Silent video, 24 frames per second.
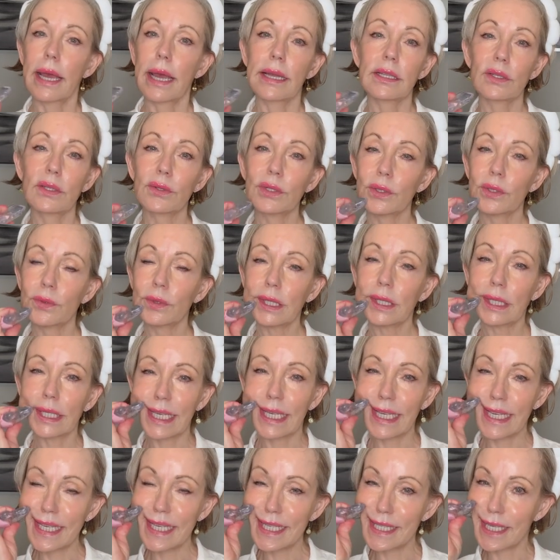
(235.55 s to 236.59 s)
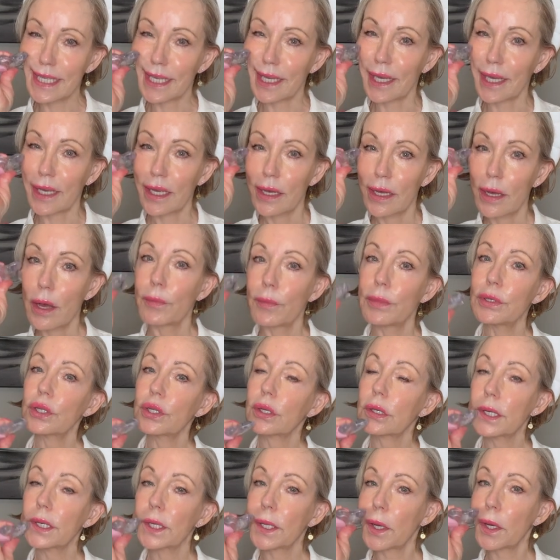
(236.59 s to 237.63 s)
And so it's really easy, but
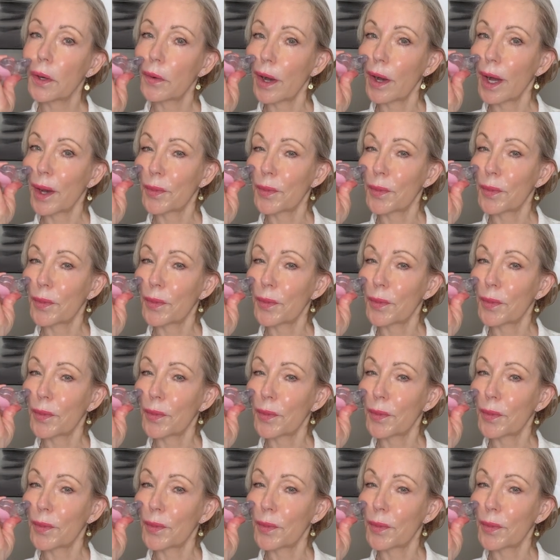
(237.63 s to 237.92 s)
you're going to go